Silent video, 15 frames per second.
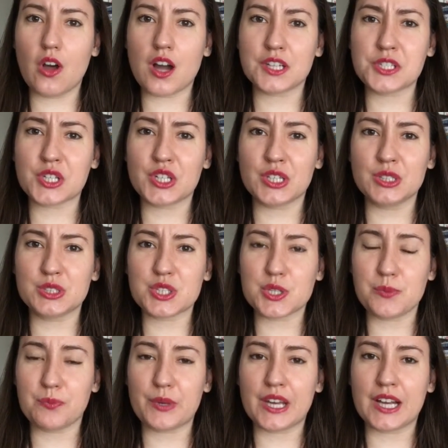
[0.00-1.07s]
logical
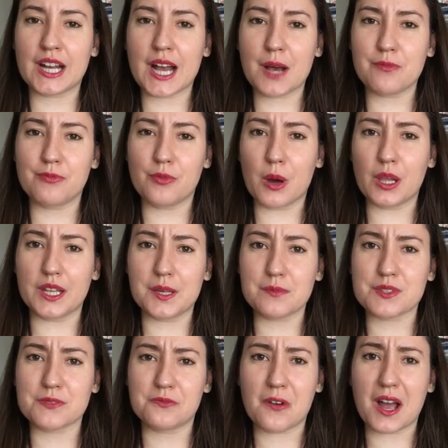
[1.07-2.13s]
to pick up
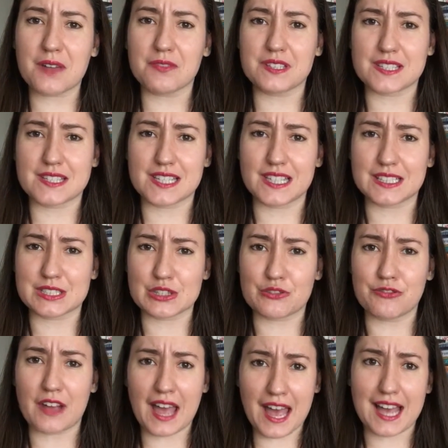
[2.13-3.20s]
volumes 5 and 6
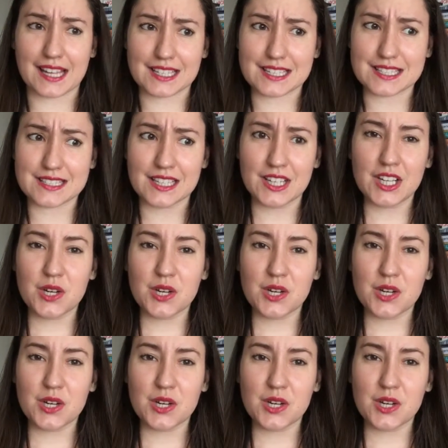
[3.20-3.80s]
of X,